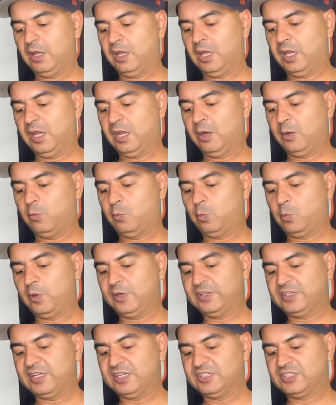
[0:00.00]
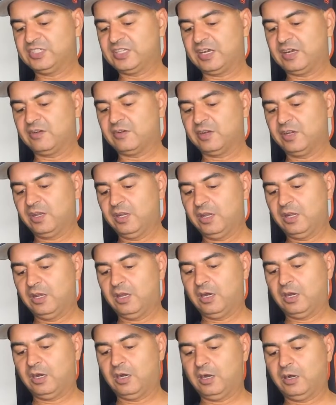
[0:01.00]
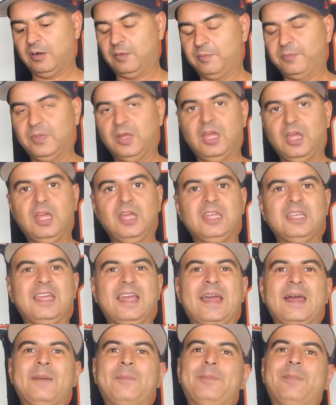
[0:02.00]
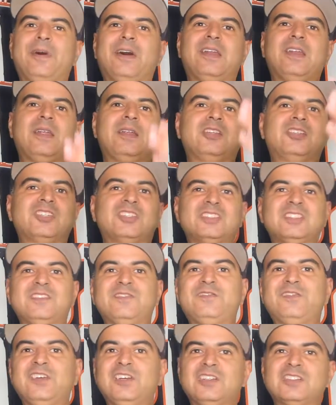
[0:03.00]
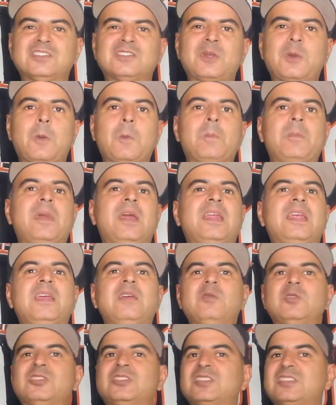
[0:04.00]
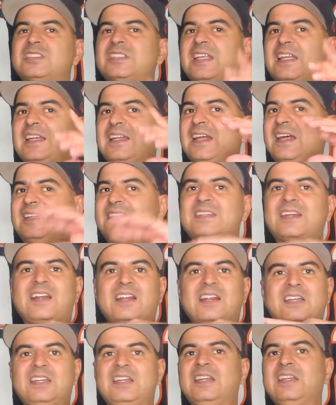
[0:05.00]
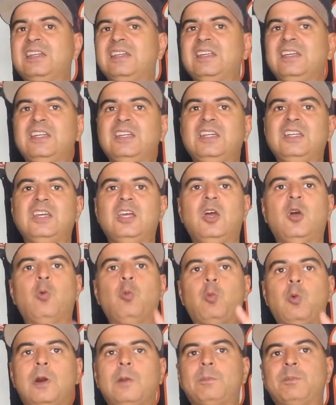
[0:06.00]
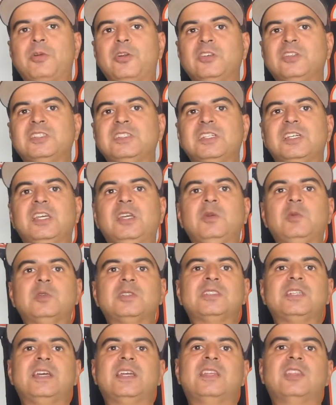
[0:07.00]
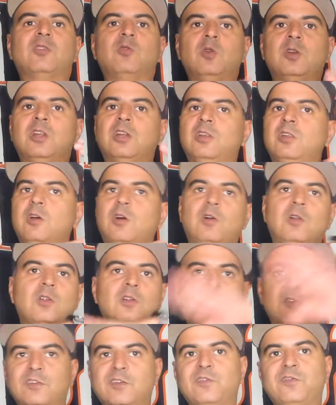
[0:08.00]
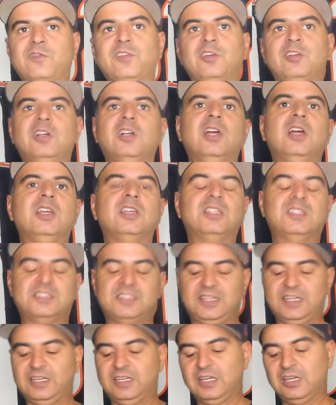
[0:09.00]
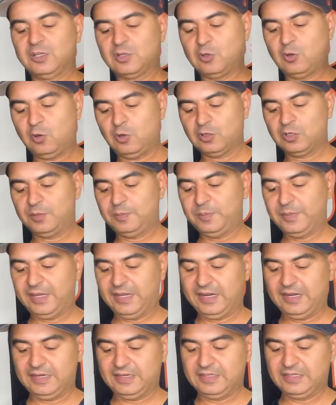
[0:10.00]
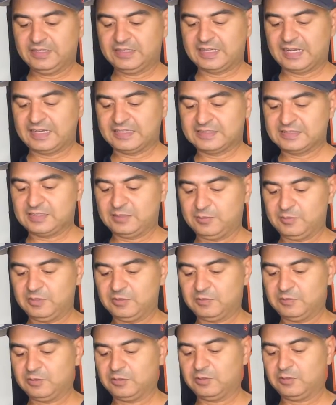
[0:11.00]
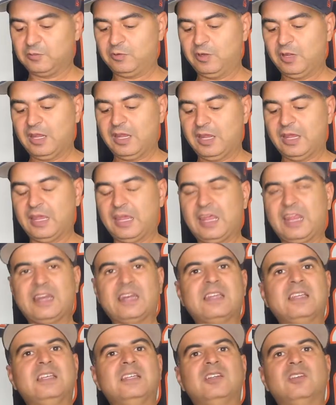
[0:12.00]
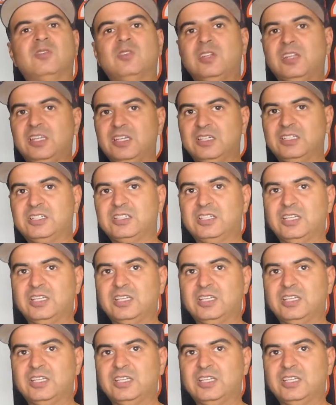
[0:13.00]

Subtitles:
and 1 touchdown. Yeah, but Justin Fields, man, he was just not targeting one person. He was like throwing it all over the field. He was like cold command, got some, you know, and you know, he